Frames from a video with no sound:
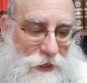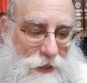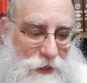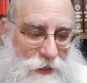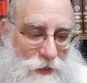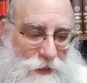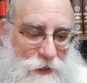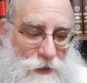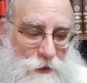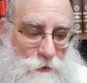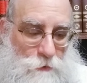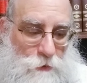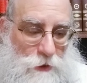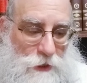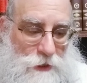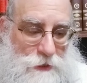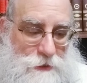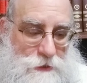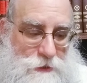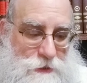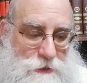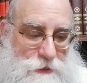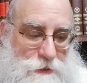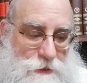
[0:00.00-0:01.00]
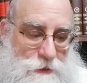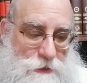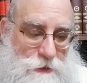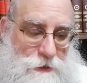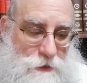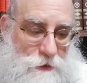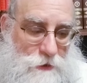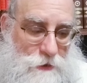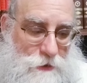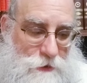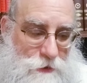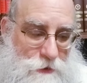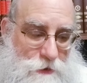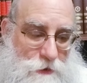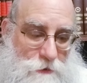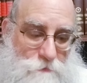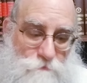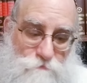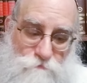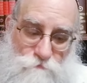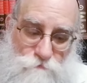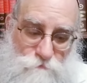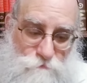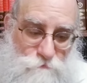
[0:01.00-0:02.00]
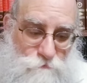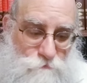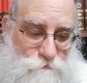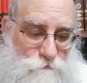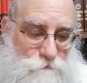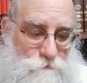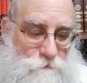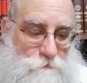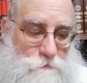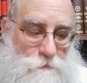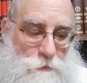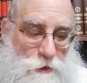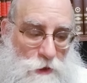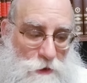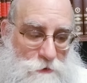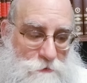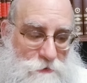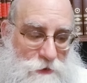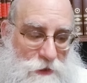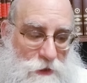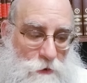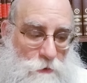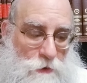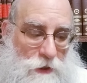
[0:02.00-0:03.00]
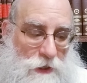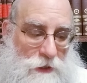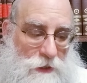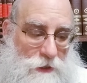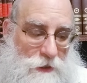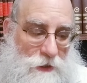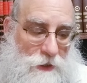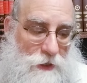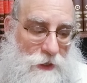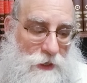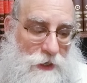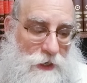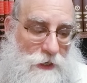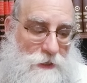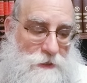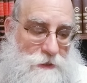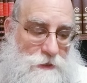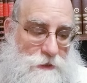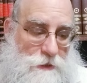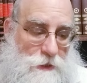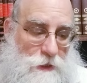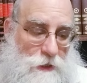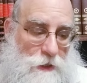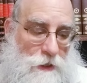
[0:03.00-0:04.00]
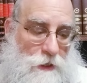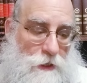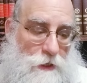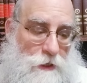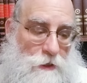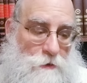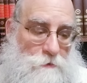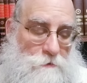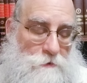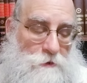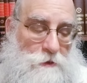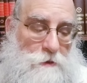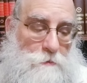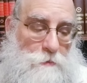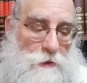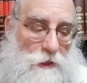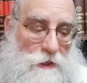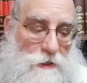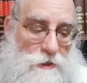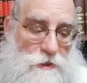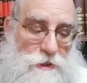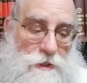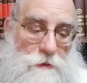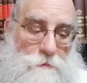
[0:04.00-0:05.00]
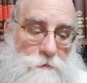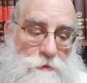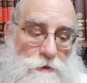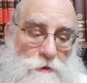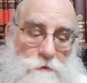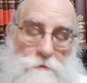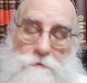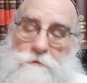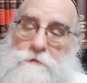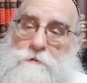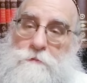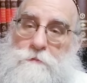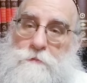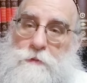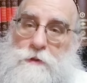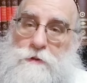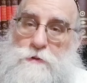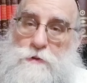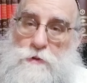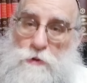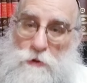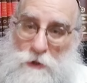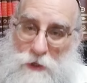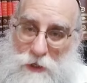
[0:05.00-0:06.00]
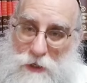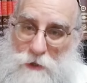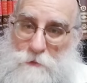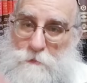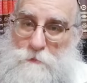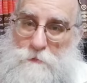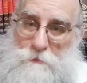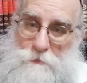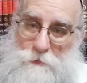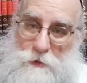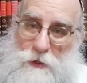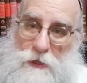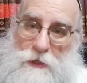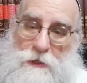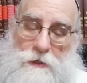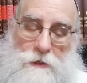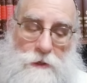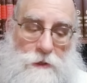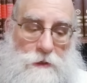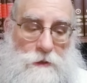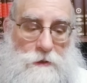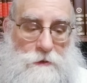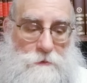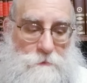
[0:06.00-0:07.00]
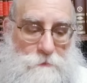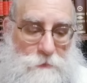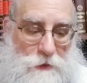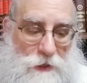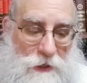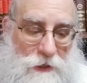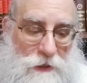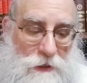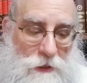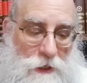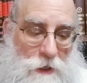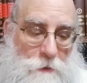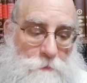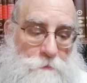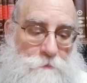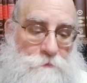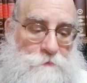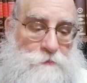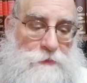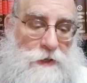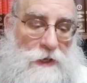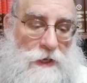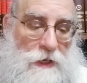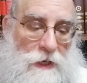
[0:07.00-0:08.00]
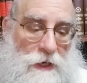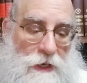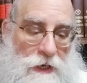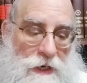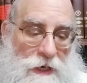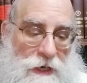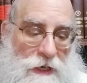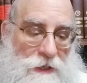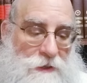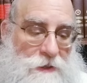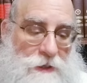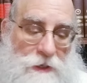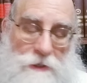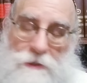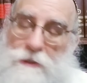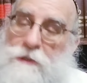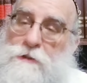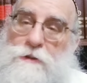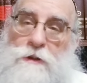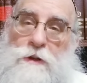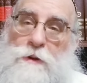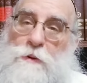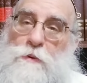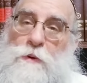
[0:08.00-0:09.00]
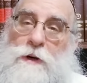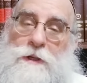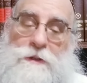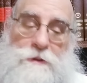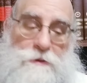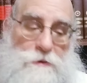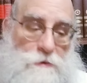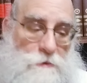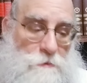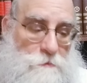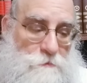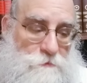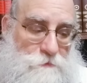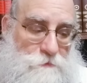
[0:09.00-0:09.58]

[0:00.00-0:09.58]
he was not feeling well, and he asked for the Baal Shem Tov should come and heal him. And they did not want to.